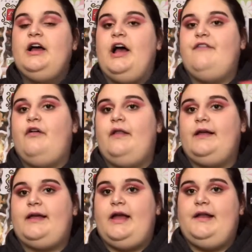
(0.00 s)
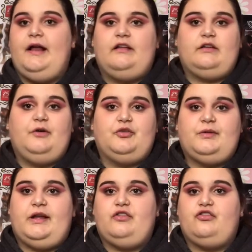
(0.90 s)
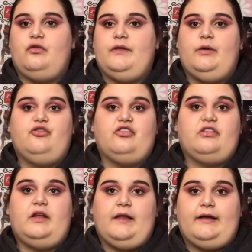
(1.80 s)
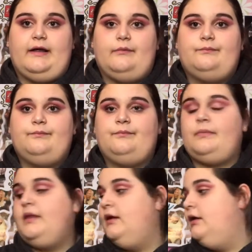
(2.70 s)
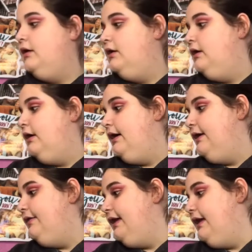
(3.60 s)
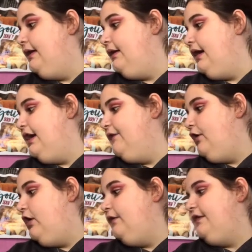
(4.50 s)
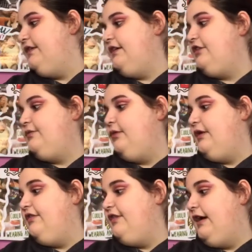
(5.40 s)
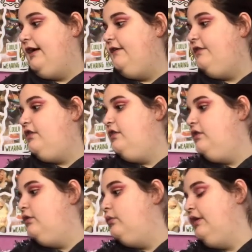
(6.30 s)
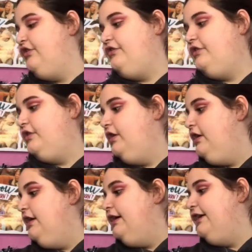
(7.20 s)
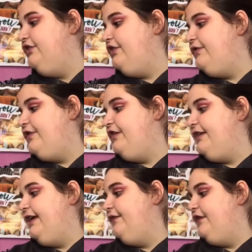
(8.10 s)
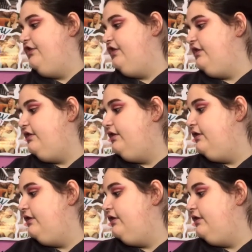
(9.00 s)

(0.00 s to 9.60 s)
I felt like, again, it had so much potential, and then it was just a letdown. And then I have all the 6.5s, which is just for the sake of vicious.